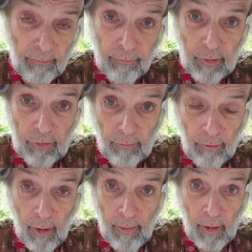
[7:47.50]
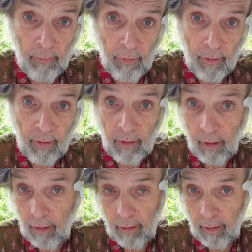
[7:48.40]
bring some rum on board, and
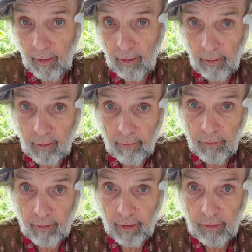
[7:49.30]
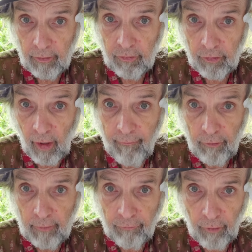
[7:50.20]
it was like a
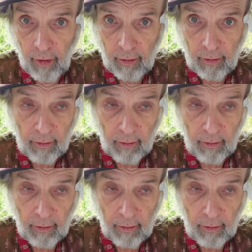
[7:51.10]
discovery freak.